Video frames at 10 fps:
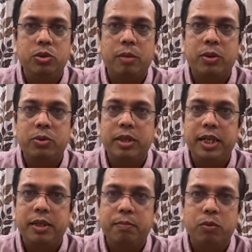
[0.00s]
about to create
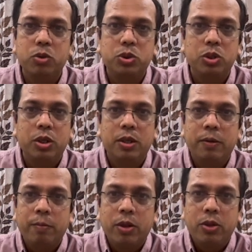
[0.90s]
a post,
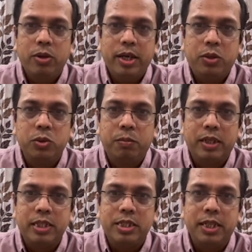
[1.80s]
you get two
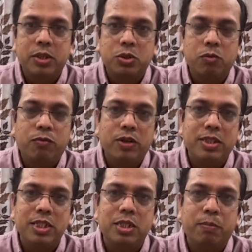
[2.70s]
buttons here. So first
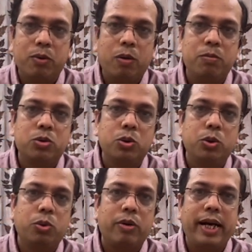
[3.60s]
is the prompt. So
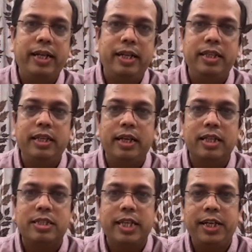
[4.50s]
you write anything and
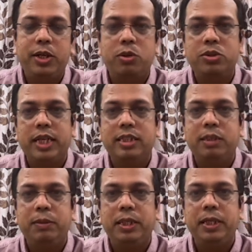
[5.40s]
send it to
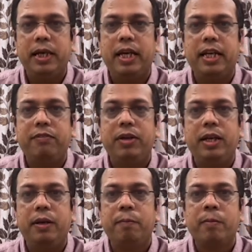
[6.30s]
ChatGPT, and it
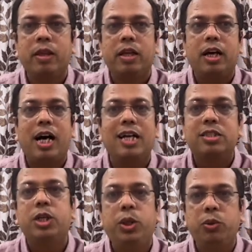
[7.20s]
will
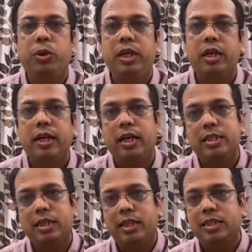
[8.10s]
answer you here as
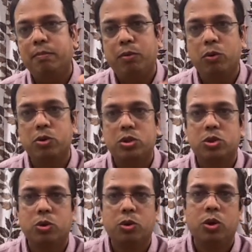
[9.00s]
an post.
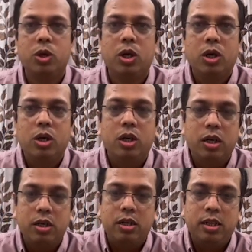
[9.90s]
So
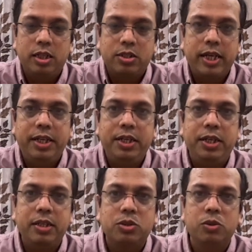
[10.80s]
let's write it
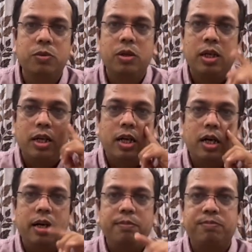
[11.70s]
here. So
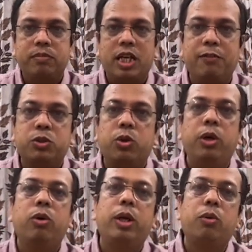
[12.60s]
I was going
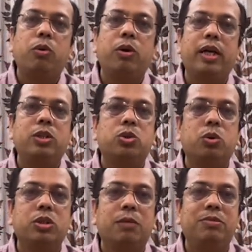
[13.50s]
on a road and saw
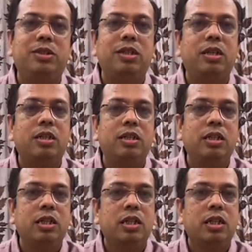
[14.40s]
some children